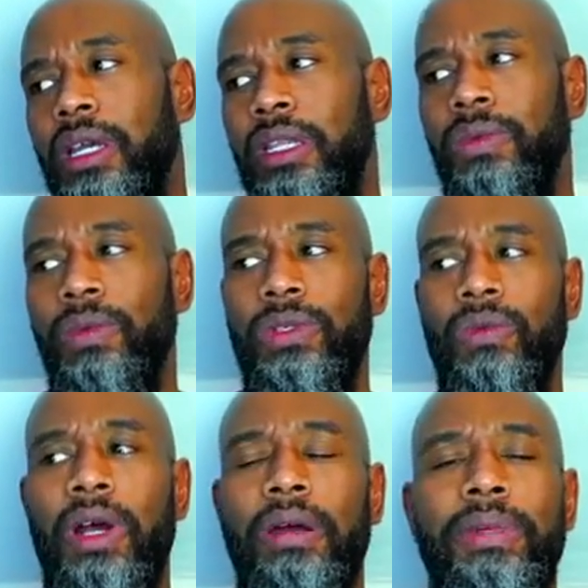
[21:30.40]
The reason
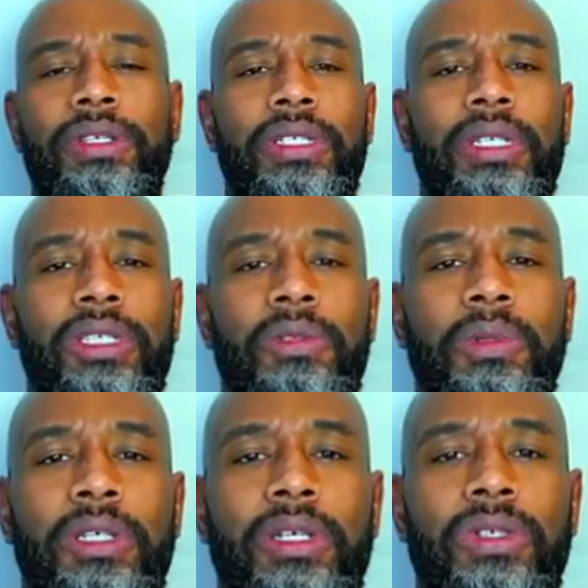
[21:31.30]
why I mentioned this is
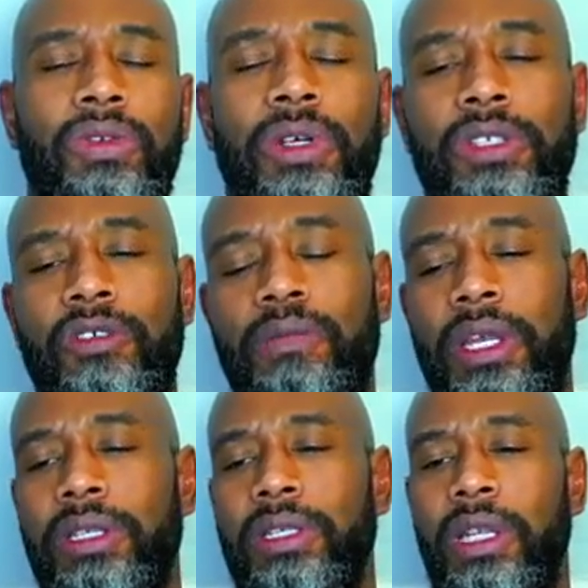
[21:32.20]
because aggressive
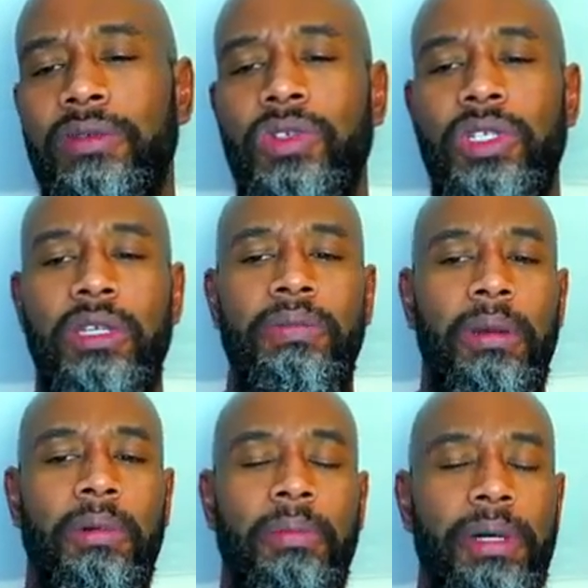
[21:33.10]
betas love seeing
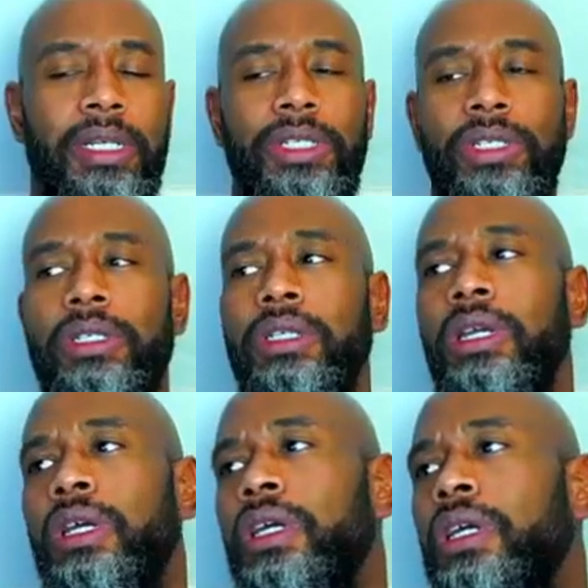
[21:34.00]
people punished.
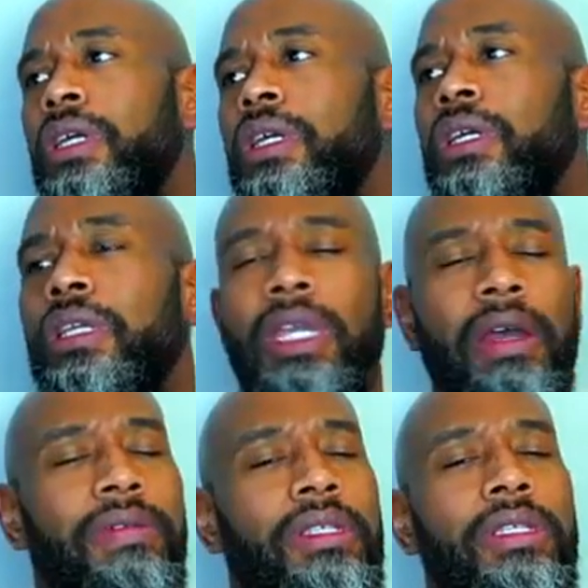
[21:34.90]

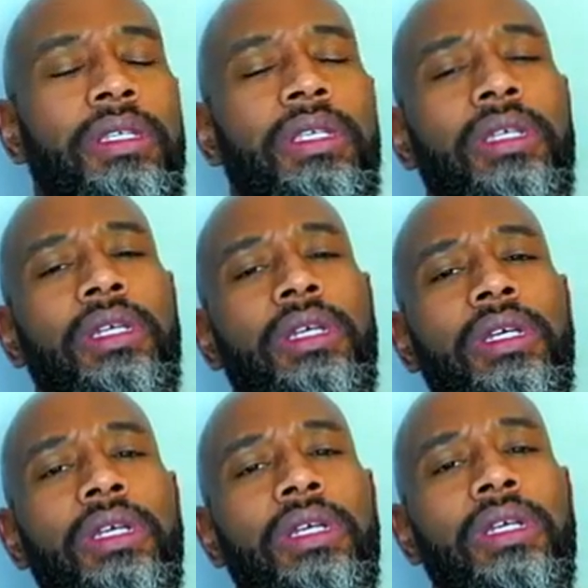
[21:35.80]
Kevin
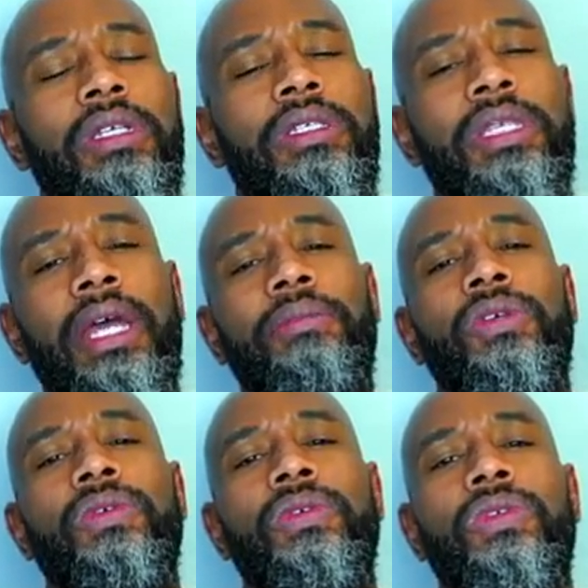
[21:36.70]

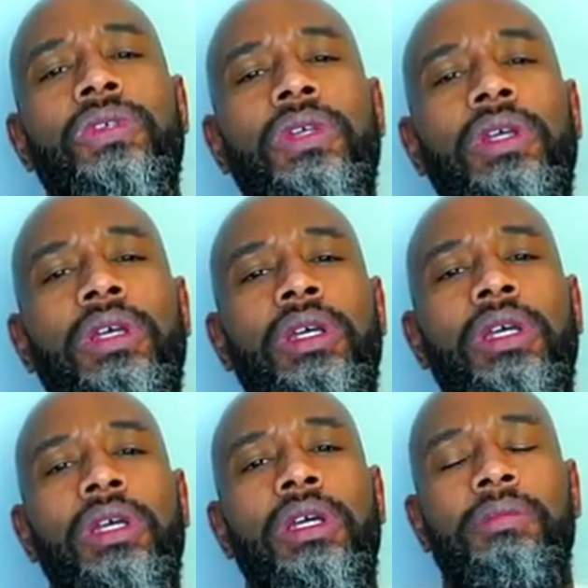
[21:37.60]
Samuels,
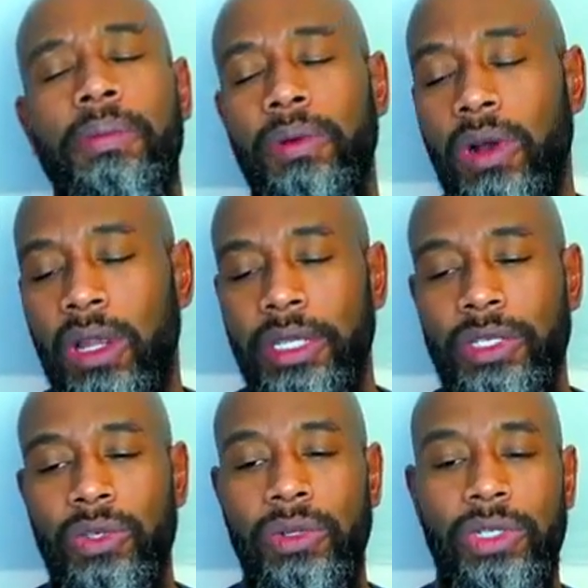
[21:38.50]
people call
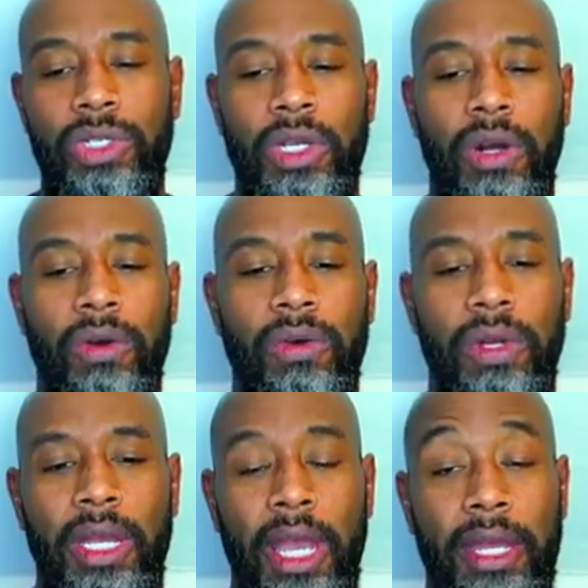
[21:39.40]
into his show
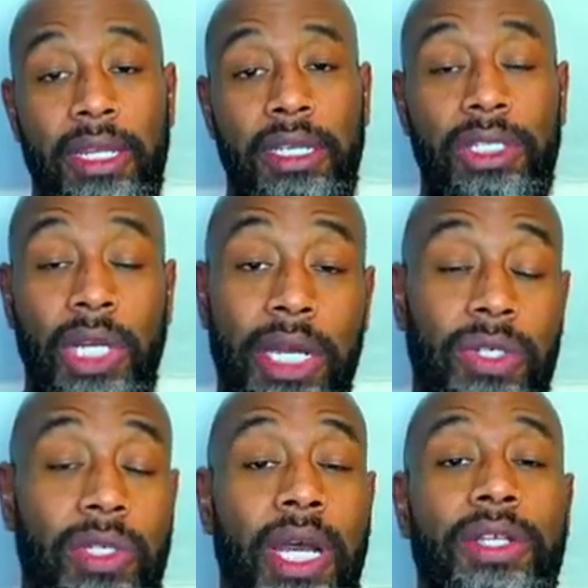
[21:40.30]
and then he
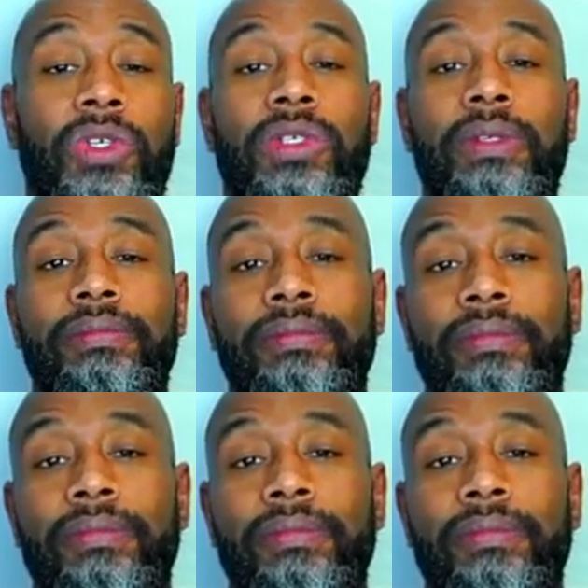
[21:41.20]
chastises them.